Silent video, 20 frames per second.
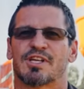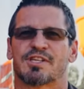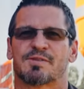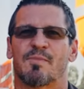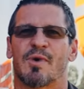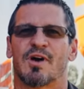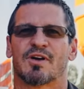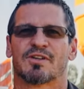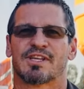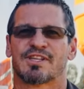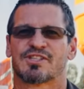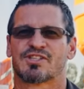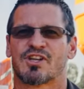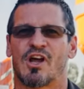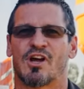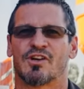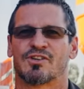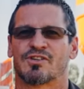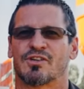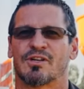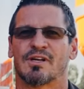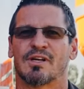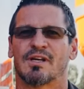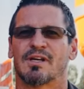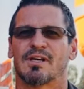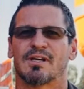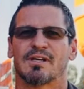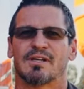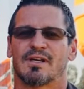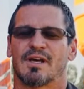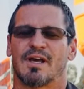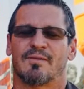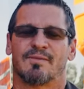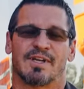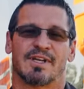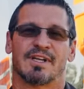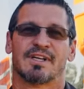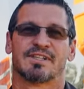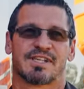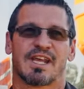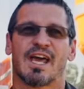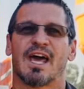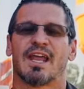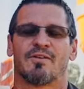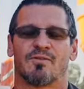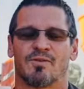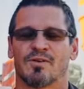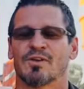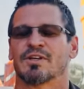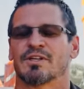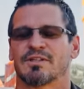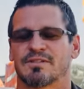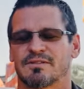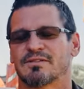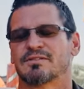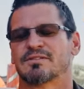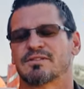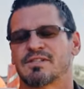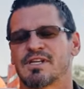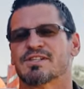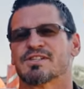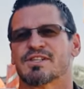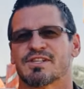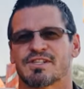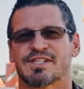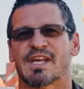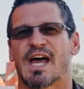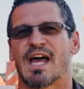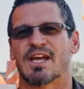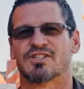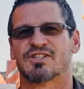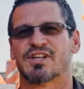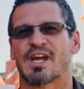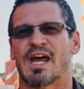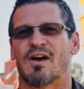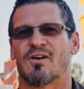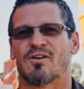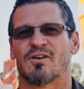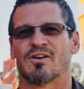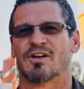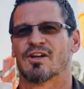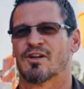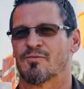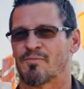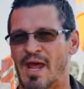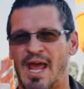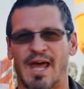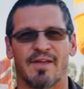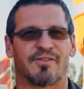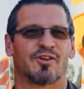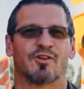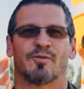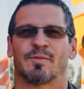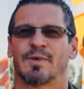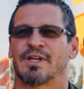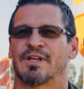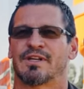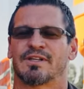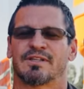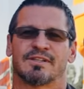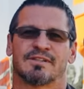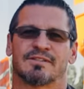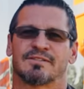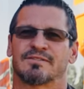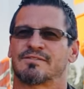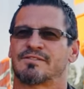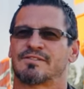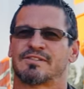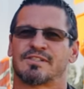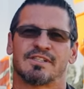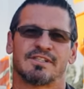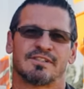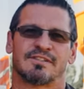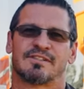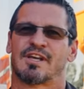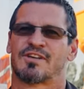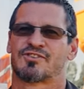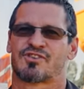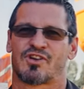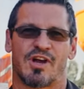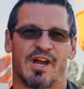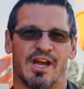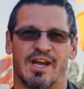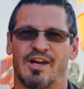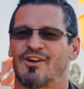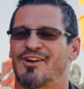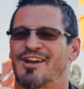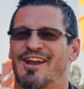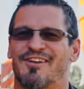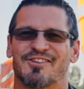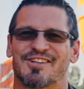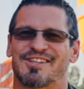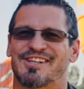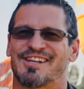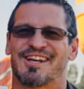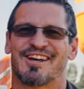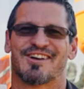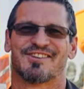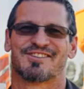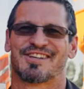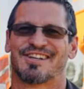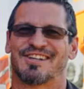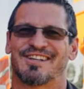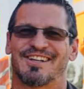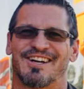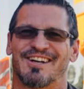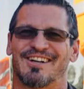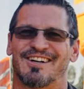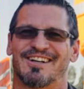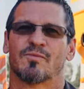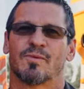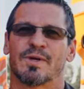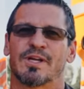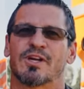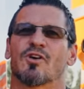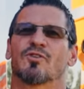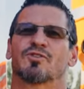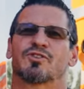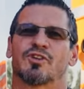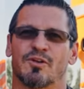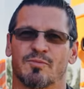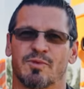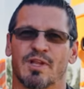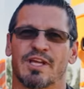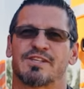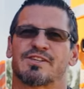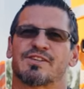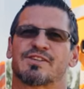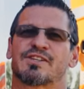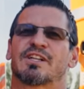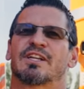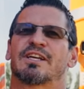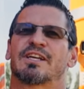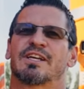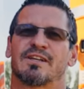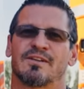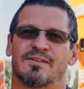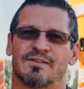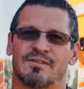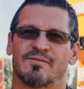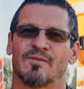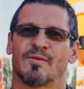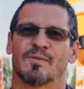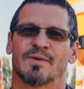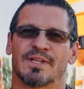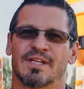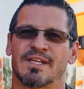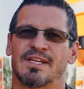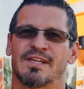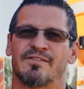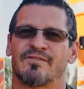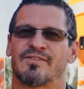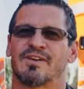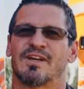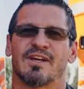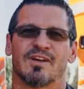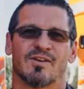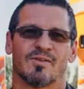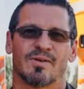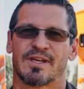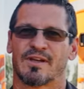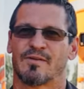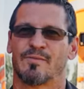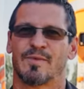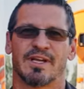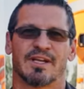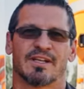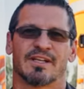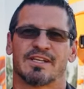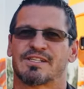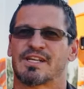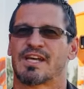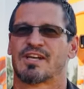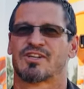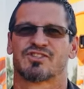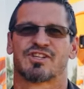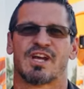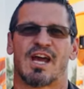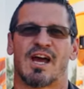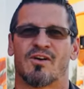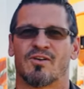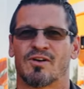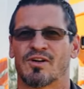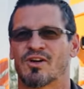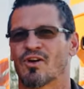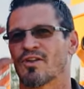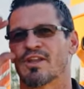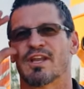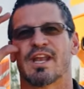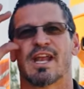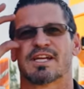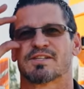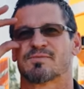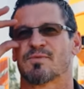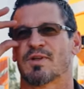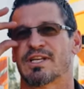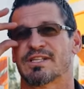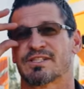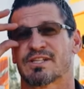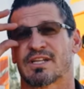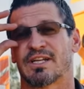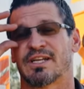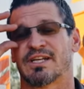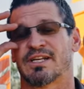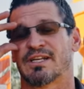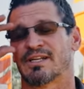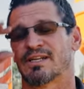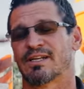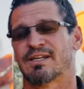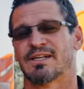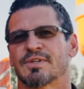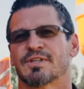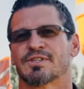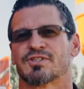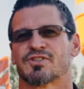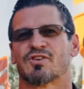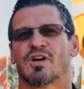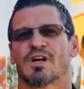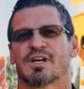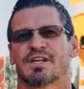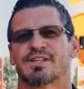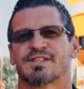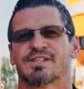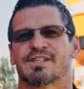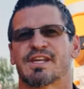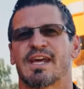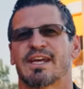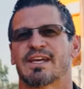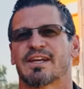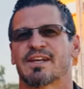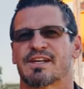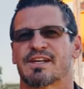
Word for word: this bunk that's larger, I mean, it's got a really decent sized shower and a bathroom in it, and she does her hair and everything else in there. We go to the places clean when we leave. We can immediately take a shower and go to the next place clean. This truck is taking